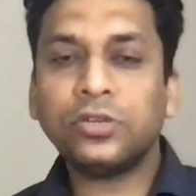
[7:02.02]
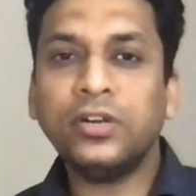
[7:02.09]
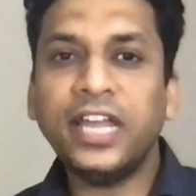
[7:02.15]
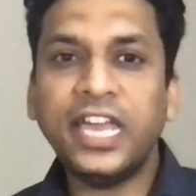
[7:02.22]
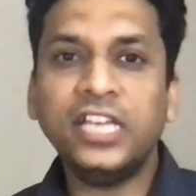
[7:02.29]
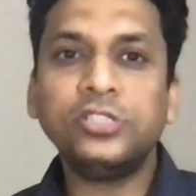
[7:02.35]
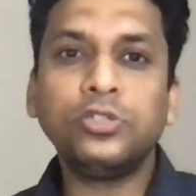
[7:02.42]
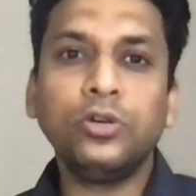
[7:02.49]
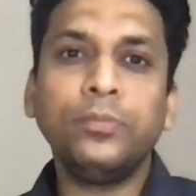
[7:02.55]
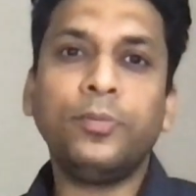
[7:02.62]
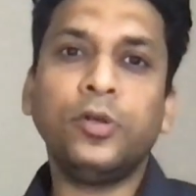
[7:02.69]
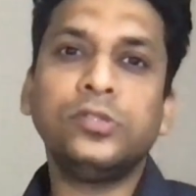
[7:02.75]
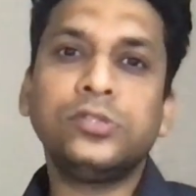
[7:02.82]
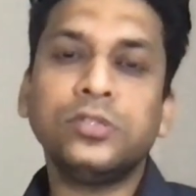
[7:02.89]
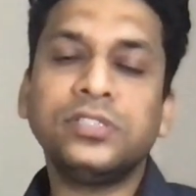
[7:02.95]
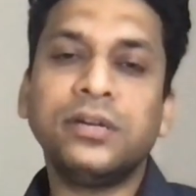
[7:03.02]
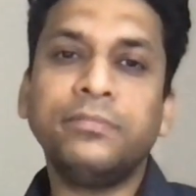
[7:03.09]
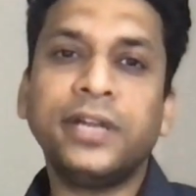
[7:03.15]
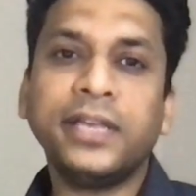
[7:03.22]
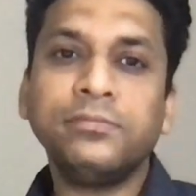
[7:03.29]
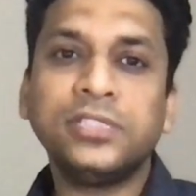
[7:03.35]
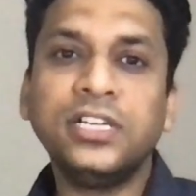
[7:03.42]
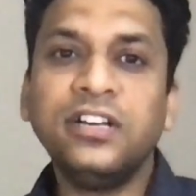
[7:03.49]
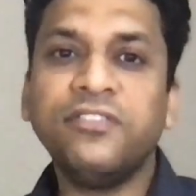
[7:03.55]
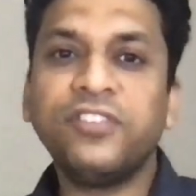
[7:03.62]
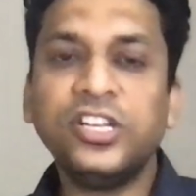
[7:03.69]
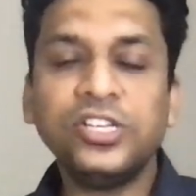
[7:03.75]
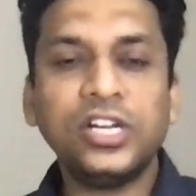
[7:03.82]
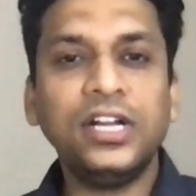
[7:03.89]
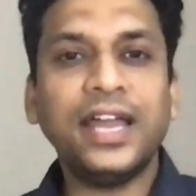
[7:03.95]
on age group also sometimes the
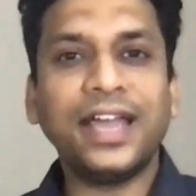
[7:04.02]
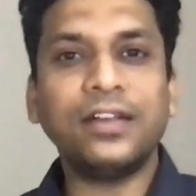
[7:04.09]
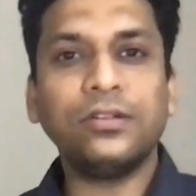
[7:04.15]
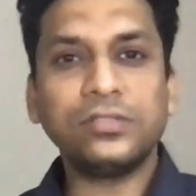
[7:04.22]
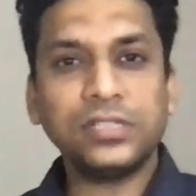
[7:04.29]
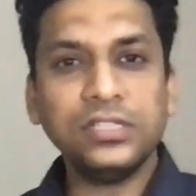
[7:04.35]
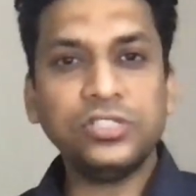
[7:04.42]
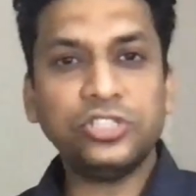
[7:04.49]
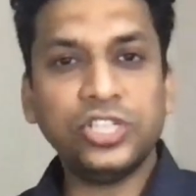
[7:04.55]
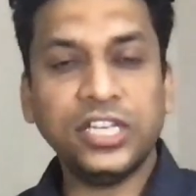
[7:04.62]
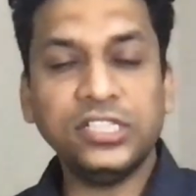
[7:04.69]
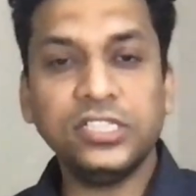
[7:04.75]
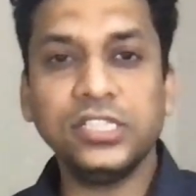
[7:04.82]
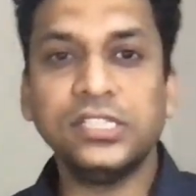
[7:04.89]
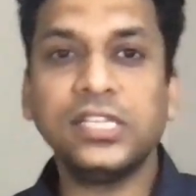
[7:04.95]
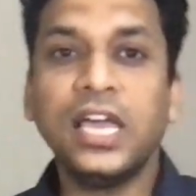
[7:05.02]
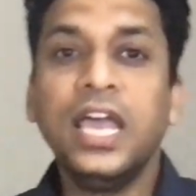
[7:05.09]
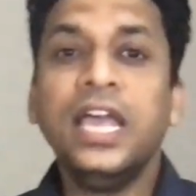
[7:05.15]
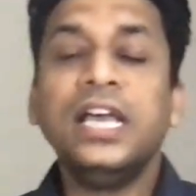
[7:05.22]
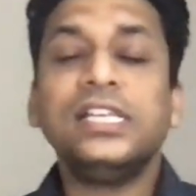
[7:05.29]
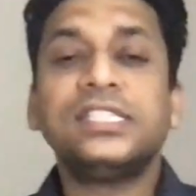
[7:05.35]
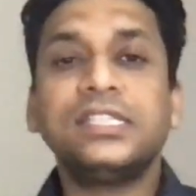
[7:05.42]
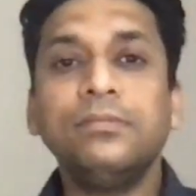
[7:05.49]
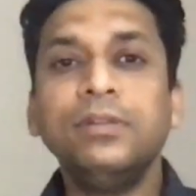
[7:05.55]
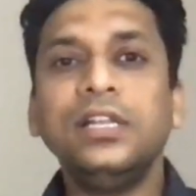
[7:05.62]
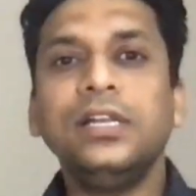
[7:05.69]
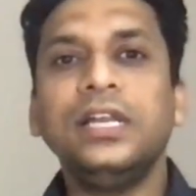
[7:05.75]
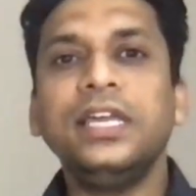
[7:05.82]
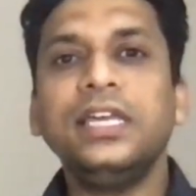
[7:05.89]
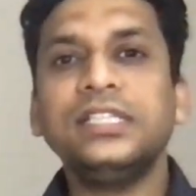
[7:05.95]
differential diagnosis changes.
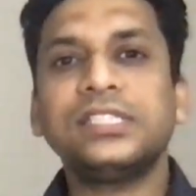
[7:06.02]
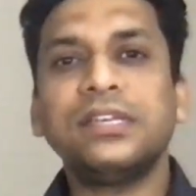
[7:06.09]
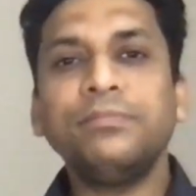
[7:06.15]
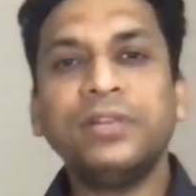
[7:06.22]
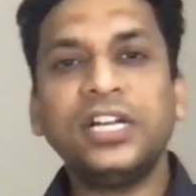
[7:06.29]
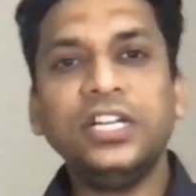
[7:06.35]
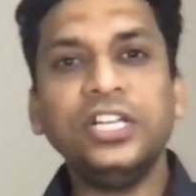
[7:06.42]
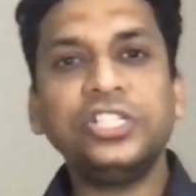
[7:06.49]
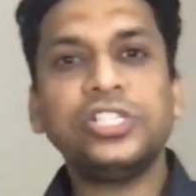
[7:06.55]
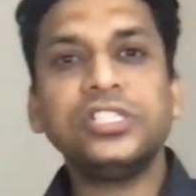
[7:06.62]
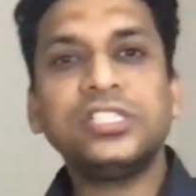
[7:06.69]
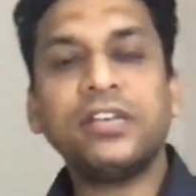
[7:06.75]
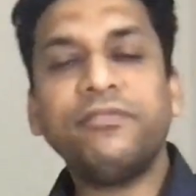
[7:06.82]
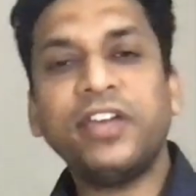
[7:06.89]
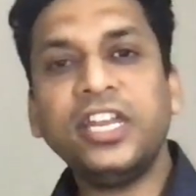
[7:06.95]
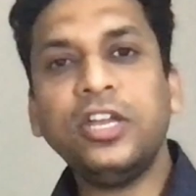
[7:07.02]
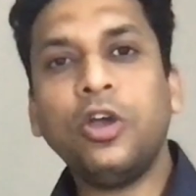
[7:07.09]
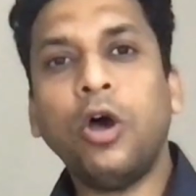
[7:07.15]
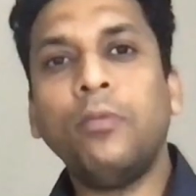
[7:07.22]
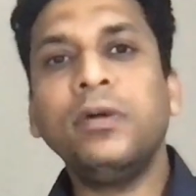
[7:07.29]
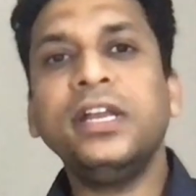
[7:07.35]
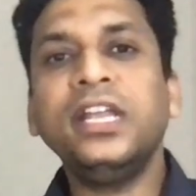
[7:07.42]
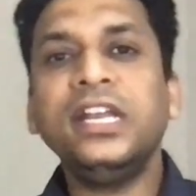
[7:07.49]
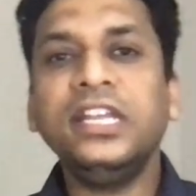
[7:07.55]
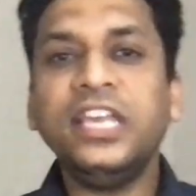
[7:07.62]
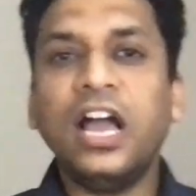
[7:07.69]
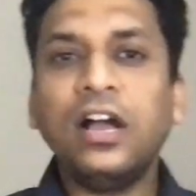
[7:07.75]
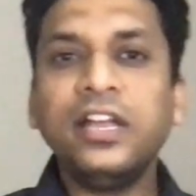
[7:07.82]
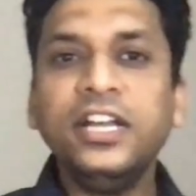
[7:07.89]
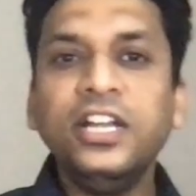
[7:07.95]
Similarly, some conditions are very common in
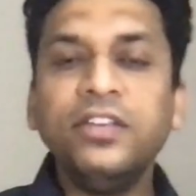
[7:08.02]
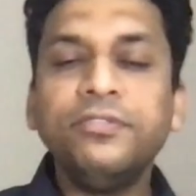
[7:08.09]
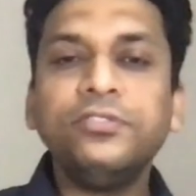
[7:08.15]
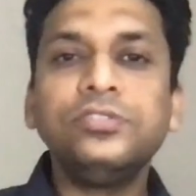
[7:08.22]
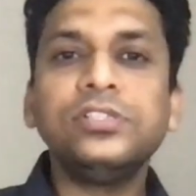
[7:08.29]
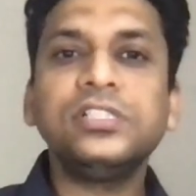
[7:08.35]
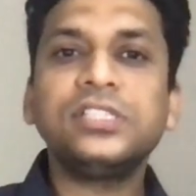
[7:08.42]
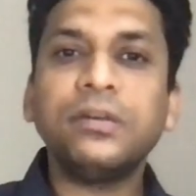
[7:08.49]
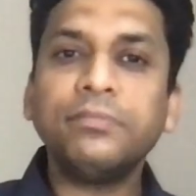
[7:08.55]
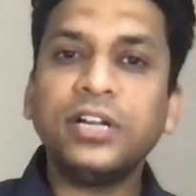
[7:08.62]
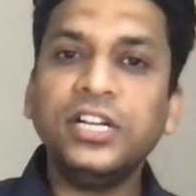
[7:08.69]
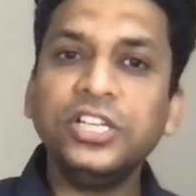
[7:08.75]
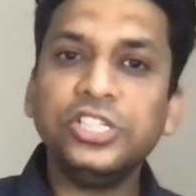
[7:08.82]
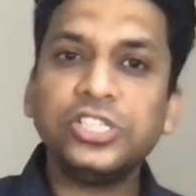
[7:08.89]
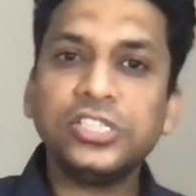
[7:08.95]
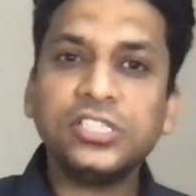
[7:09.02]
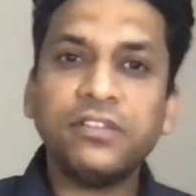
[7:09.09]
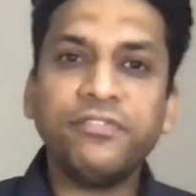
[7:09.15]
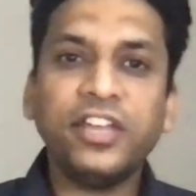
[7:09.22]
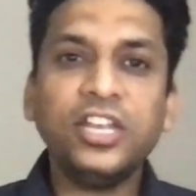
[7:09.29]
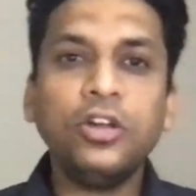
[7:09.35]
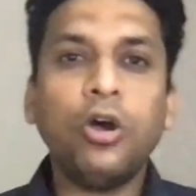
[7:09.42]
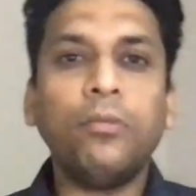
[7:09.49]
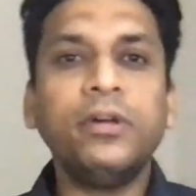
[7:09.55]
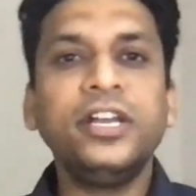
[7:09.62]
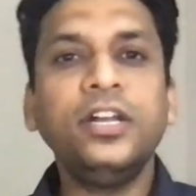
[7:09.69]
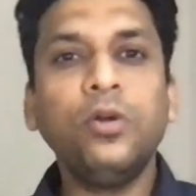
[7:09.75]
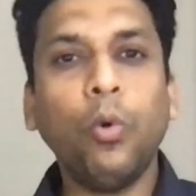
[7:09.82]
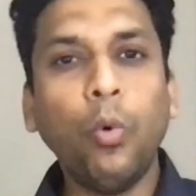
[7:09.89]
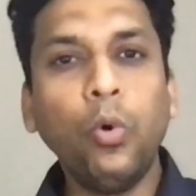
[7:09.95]
young individuals, some conditions are very common
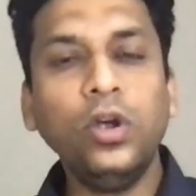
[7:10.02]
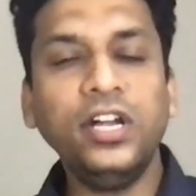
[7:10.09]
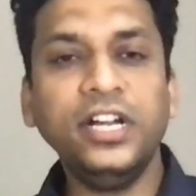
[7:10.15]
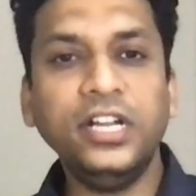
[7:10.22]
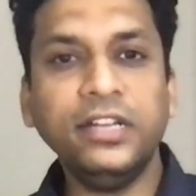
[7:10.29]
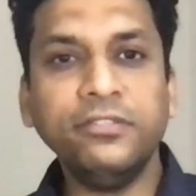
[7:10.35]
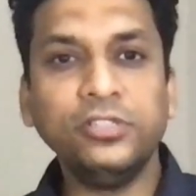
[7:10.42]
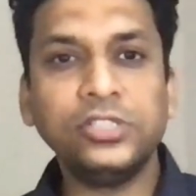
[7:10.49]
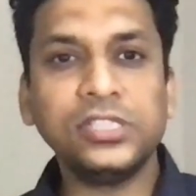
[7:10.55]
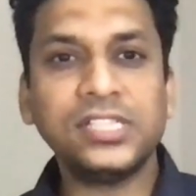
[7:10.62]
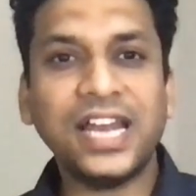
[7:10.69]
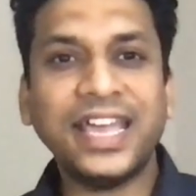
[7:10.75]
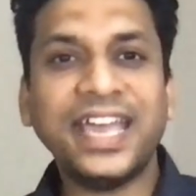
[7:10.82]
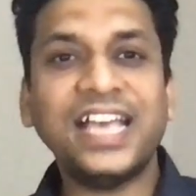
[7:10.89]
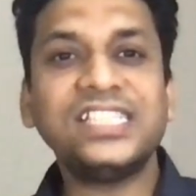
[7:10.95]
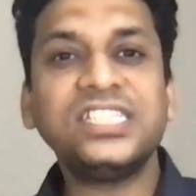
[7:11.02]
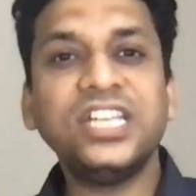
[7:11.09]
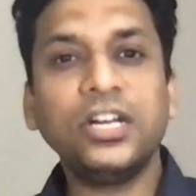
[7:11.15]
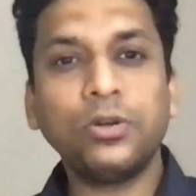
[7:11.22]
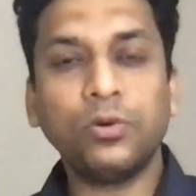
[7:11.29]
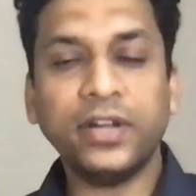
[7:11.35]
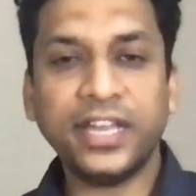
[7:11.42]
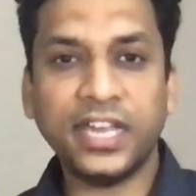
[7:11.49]
in old individuals like asteatotic